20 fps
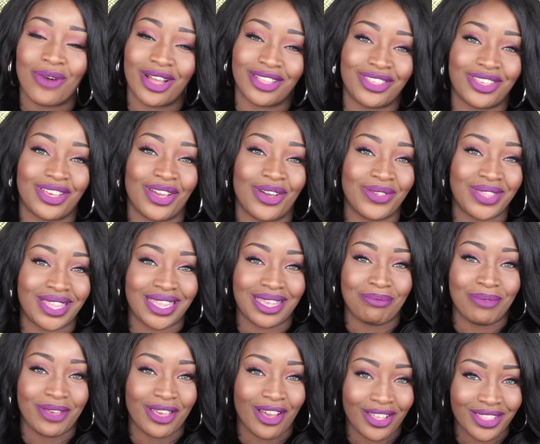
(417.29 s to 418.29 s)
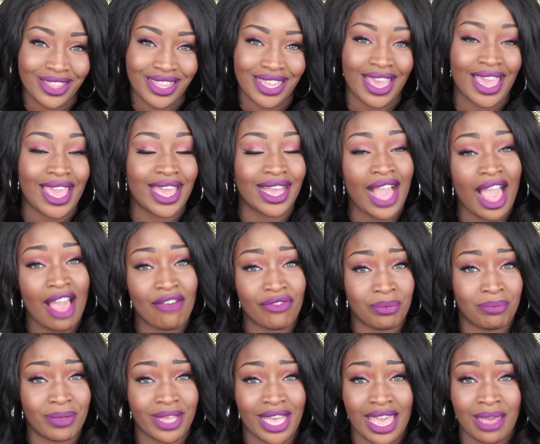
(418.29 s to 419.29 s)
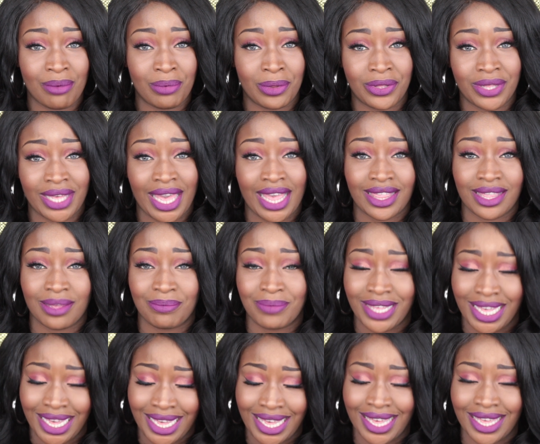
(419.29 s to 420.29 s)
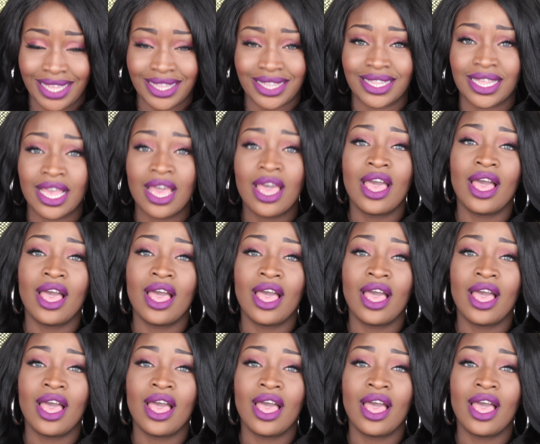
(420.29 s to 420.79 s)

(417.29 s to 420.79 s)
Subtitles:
want to go see Beyonce and haven't been able to get some tickets.